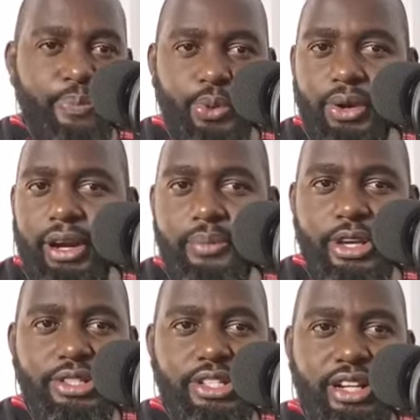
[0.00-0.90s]
a
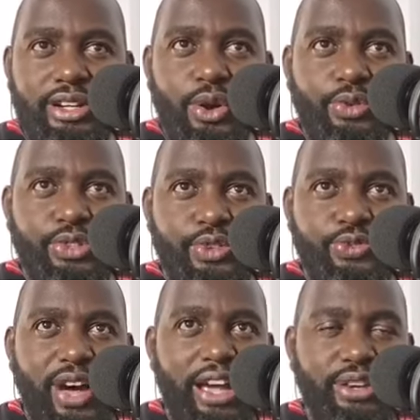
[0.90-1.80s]
proclamation of
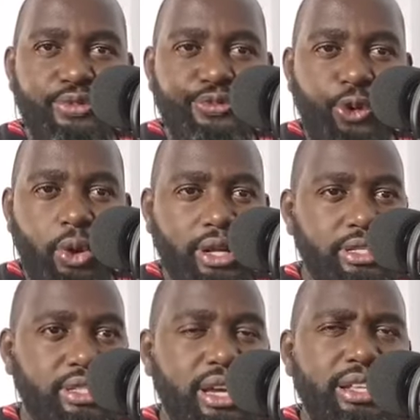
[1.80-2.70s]
divine
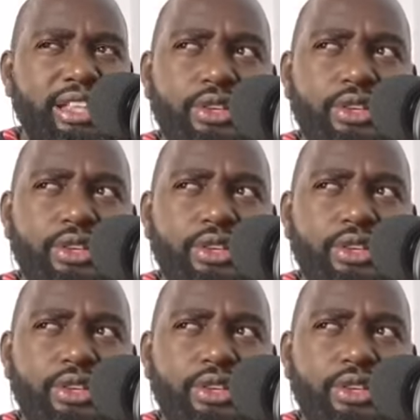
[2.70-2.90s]
focus,